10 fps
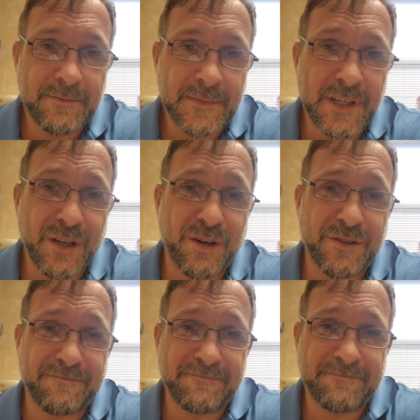Seek
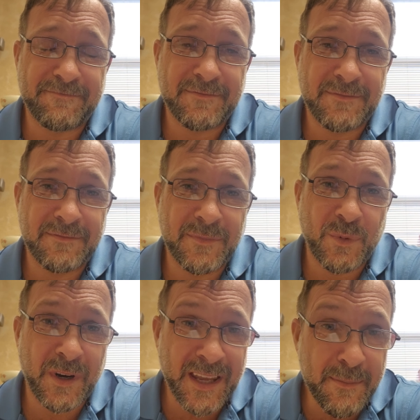God,
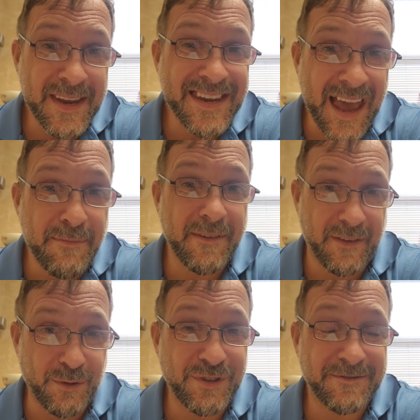while he may yet be
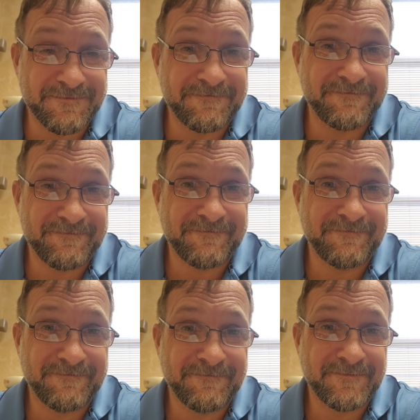found.
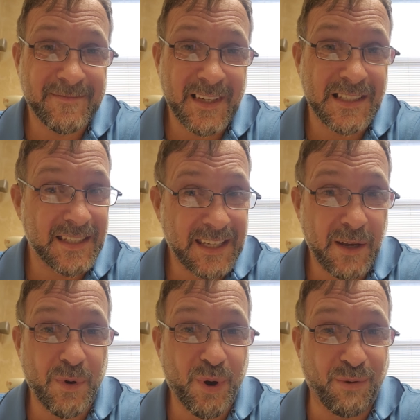Because the day
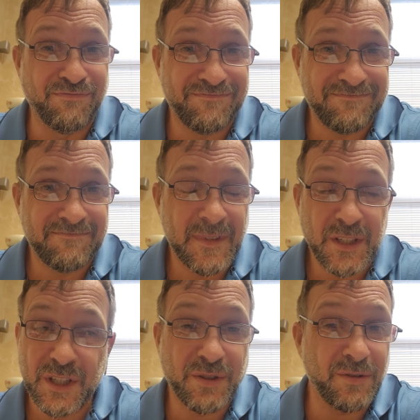will come.
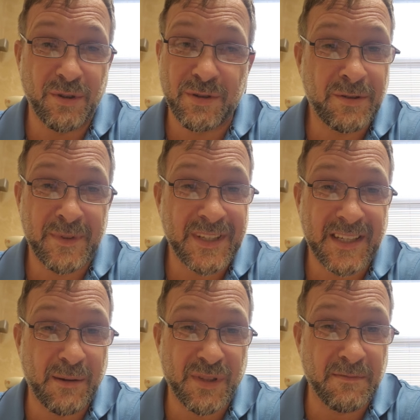You don't know when your
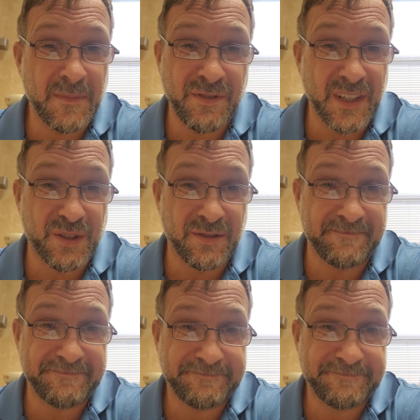time's up. You really don't.